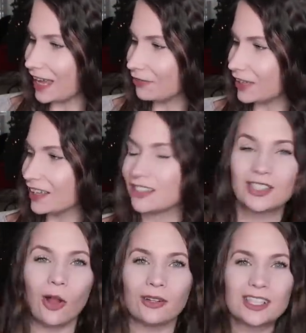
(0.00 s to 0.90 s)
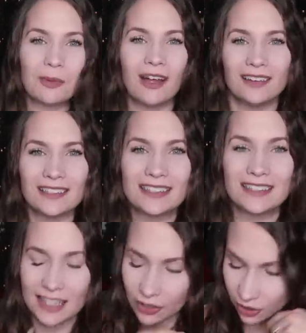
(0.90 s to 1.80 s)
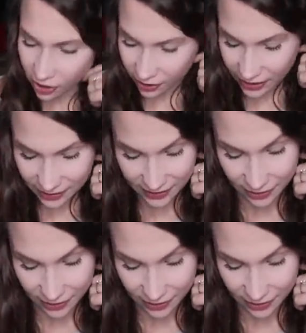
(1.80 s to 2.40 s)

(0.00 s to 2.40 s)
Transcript: have like a dollar spot sticker on it,